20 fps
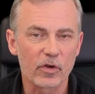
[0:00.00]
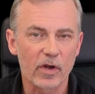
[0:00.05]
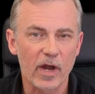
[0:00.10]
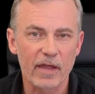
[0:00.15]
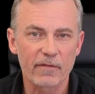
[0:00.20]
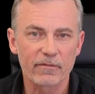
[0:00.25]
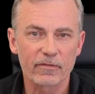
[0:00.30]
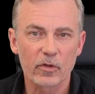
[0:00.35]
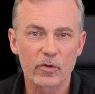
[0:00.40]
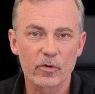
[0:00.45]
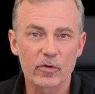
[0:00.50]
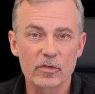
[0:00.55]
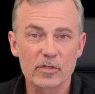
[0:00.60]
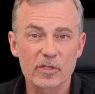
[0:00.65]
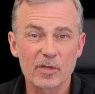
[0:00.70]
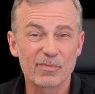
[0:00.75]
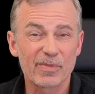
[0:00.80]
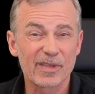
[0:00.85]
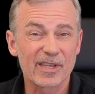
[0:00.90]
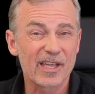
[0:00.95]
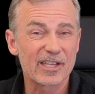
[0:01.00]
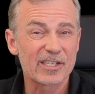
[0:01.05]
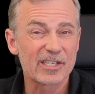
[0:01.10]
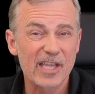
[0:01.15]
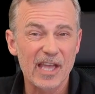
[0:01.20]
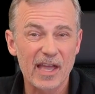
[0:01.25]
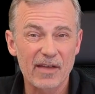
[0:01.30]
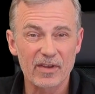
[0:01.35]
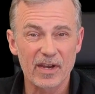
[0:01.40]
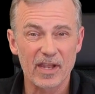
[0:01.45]
your eye floaters because
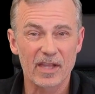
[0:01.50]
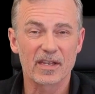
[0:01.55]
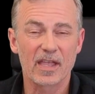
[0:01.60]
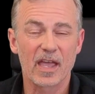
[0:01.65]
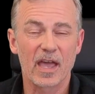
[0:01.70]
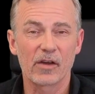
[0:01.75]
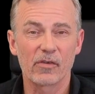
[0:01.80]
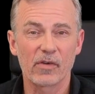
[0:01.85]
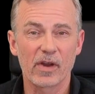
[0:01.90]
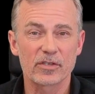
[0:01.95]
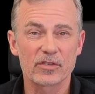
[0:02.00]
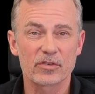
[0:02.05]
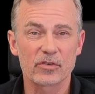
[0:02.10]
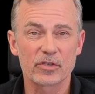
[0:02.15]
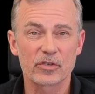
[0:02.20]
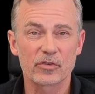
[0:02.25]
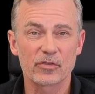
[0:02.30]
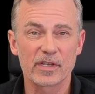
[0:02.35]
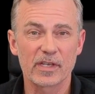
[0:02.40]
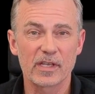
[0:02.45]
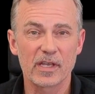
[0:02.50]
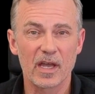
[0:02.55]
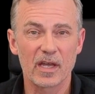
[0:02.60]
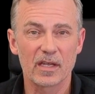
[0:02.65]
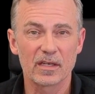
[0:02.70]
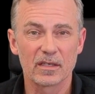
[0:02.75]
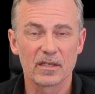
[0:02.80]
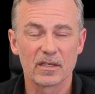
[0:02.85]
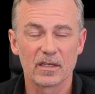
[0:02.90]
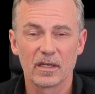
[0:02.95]
you haven't had cataract surgery
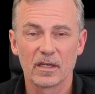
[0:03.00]
yet?